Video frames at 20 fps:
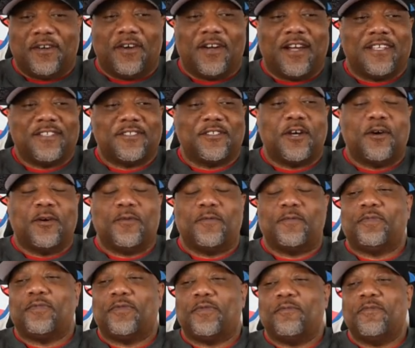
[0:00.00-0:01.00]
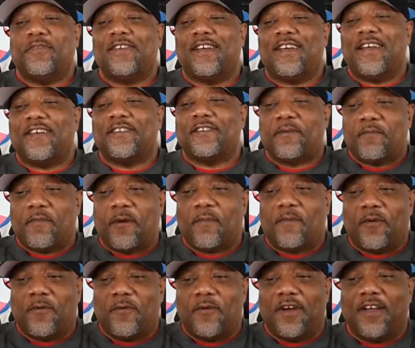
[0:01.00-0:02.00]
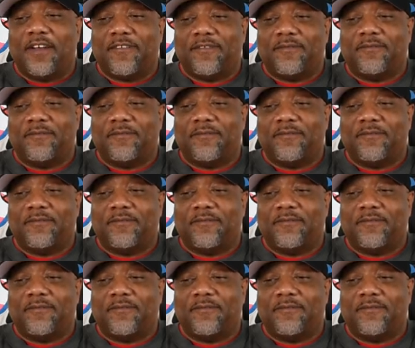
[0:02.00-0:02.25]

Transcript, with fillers: Okay, so let me tell y'all something about my wife.